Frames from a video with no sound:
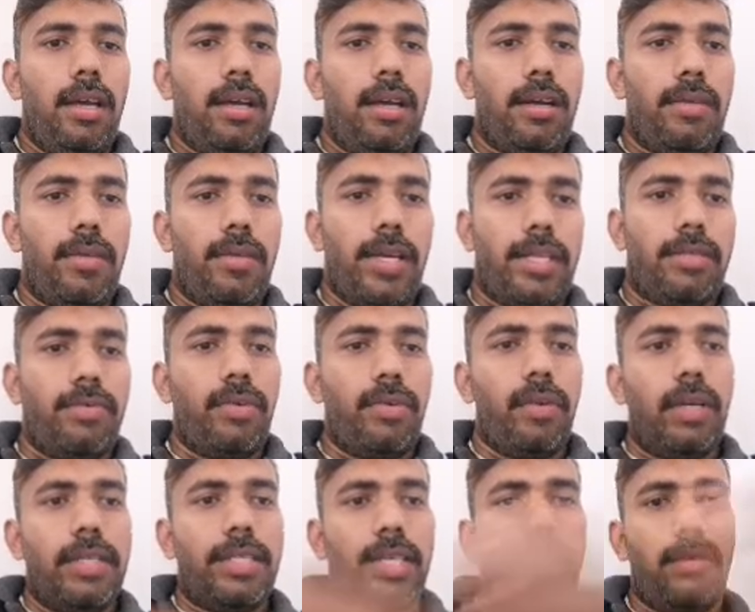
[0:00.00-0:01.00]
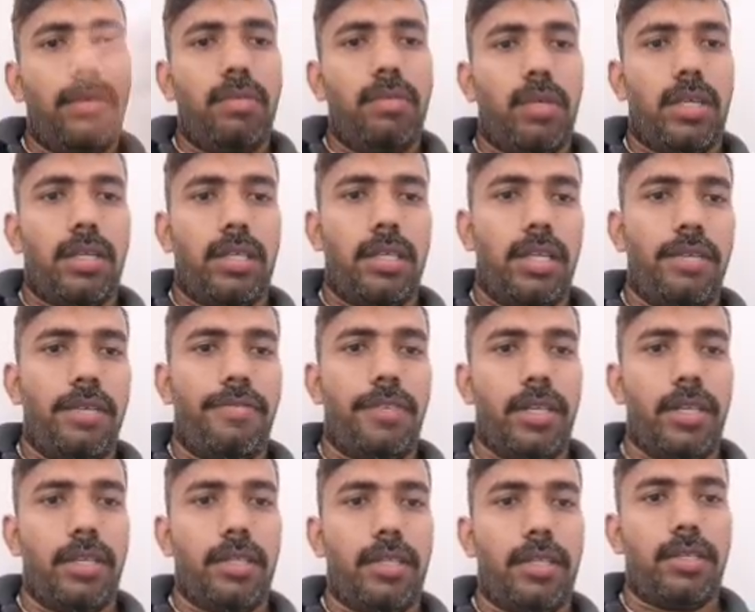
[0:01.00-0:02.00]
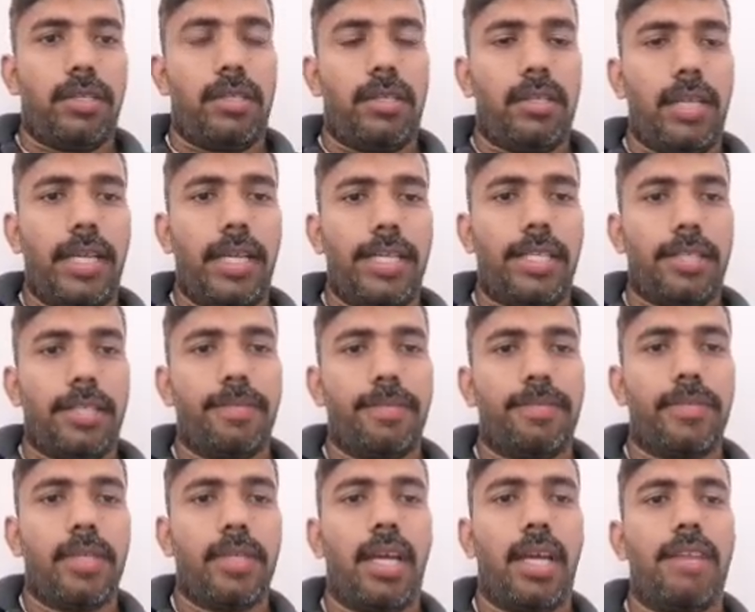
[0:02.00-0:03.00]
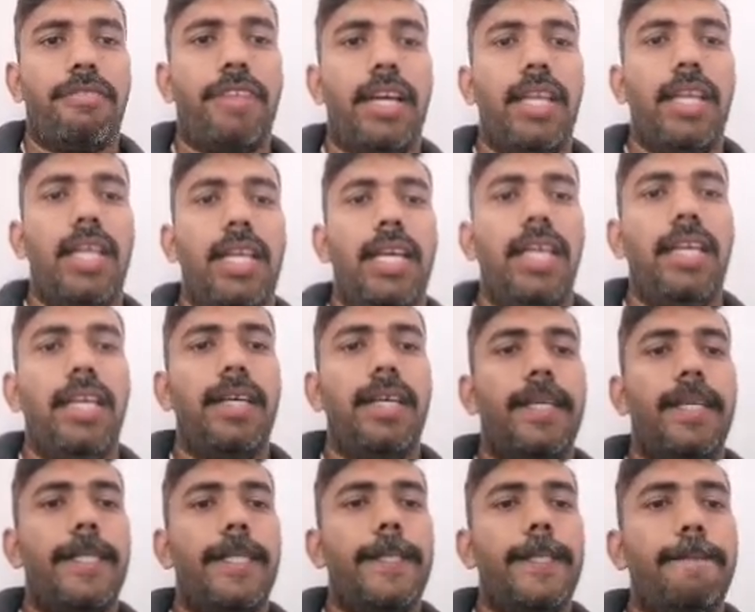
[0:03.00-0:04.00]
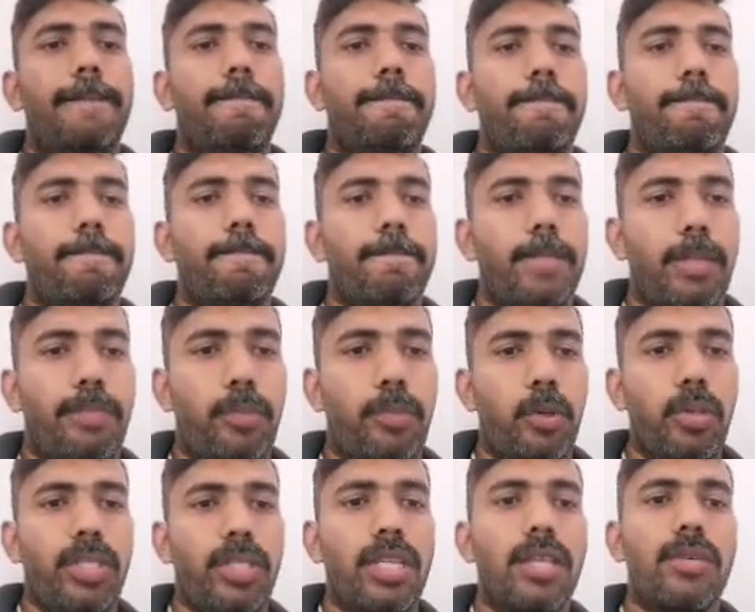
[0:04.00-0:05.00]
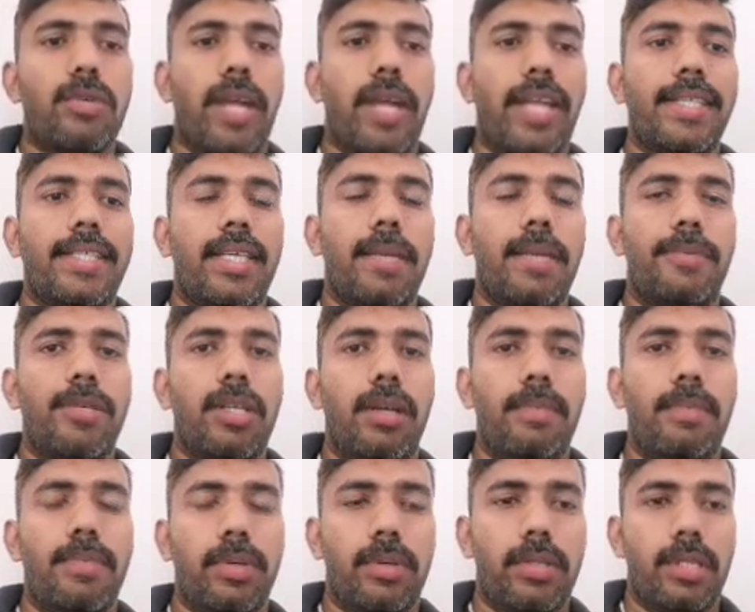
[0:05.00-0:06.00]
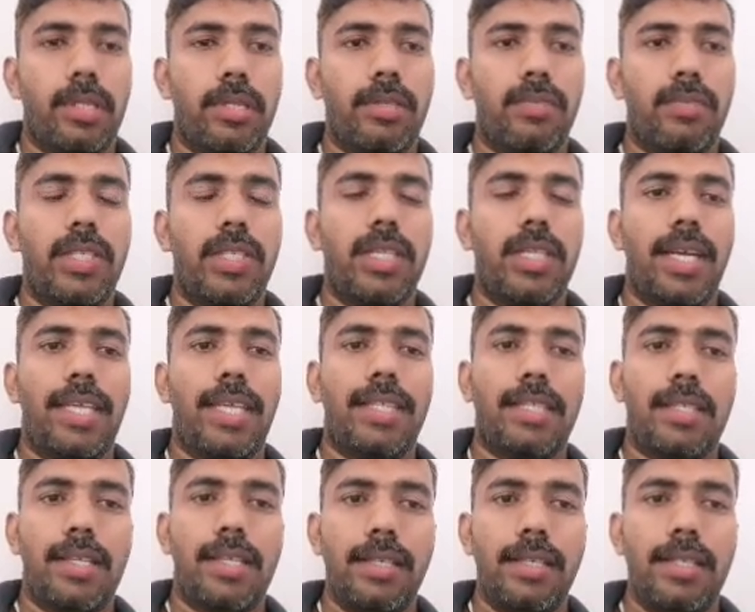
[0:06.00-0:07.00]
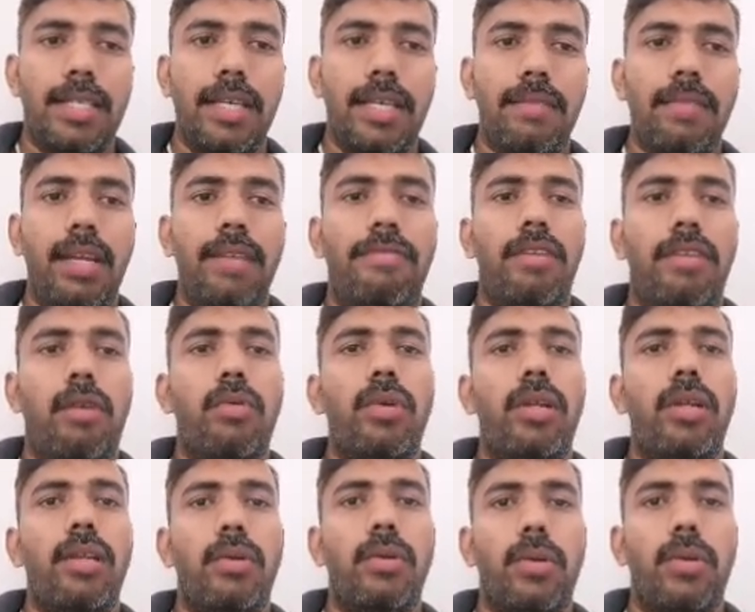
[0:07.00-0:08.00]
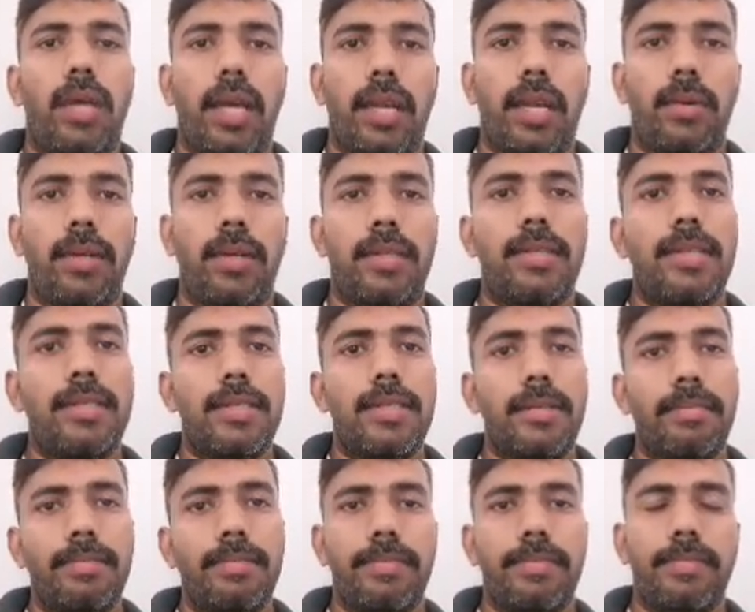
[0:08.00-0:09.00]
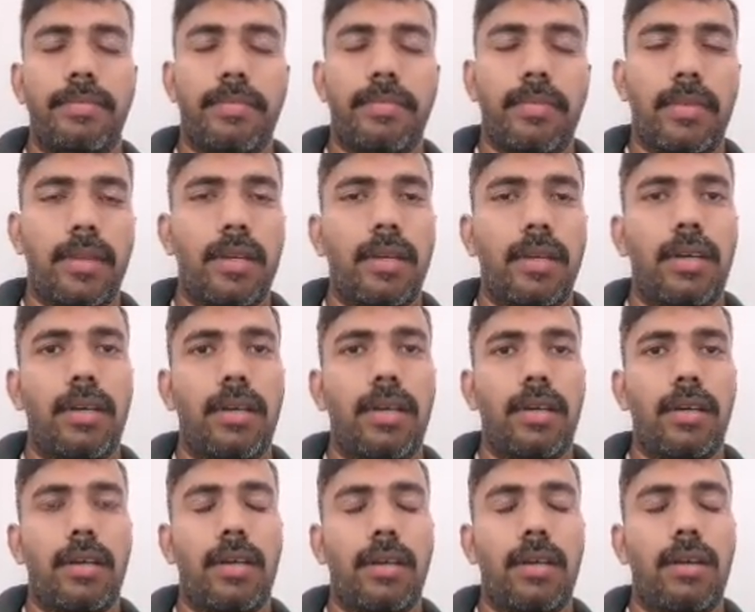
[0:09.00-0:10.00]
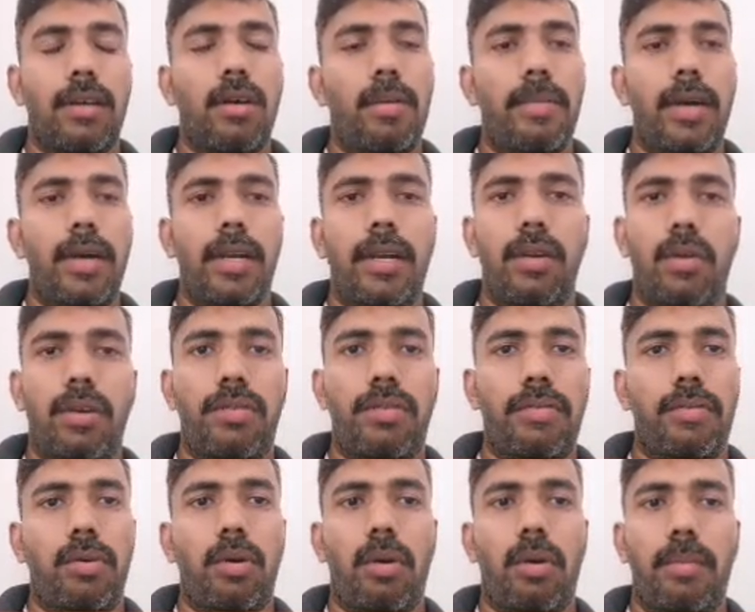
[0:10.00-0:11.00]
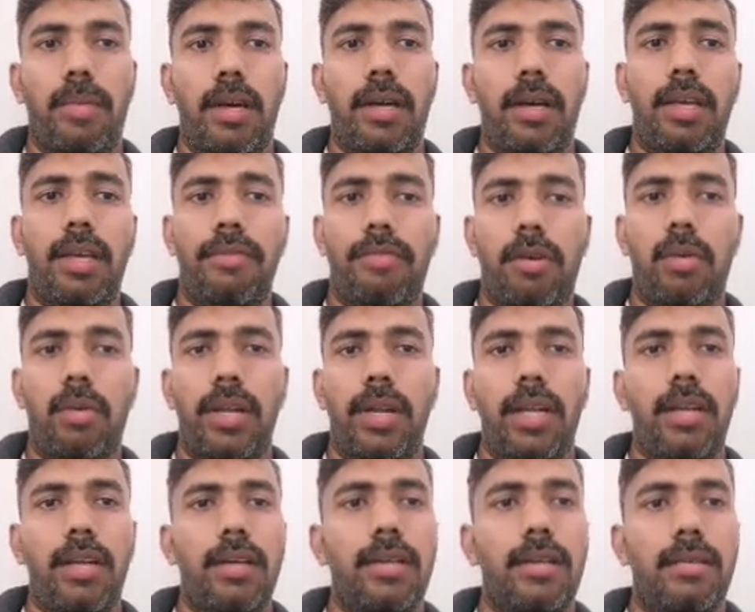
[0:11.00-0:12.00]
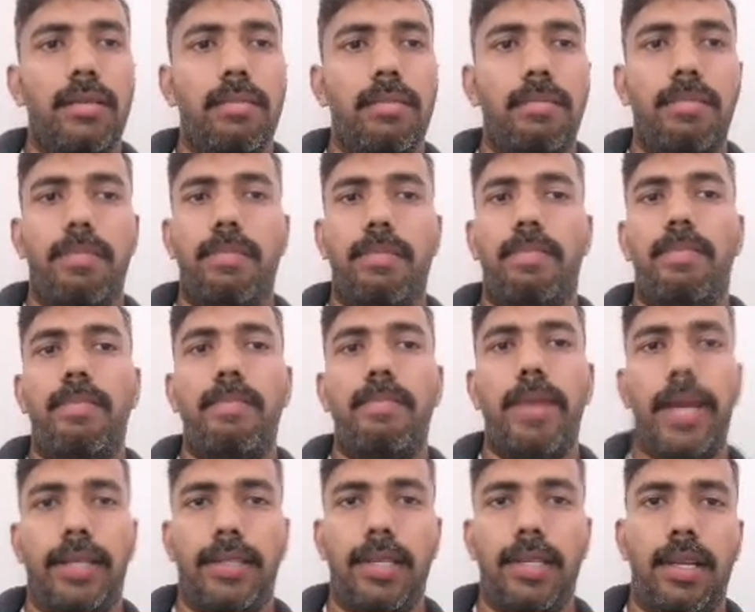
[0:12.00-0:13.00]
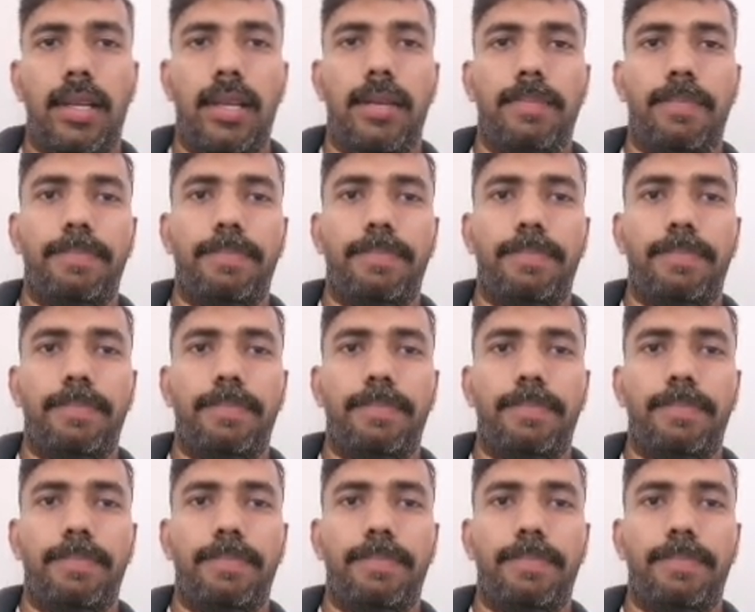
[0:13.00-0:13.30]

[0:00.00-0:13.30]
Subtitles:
Right, we will see what are the differences later. And finally, the post-transcriptional process, which are extensively found in eukaryotic system, not commonly found in the bacteria.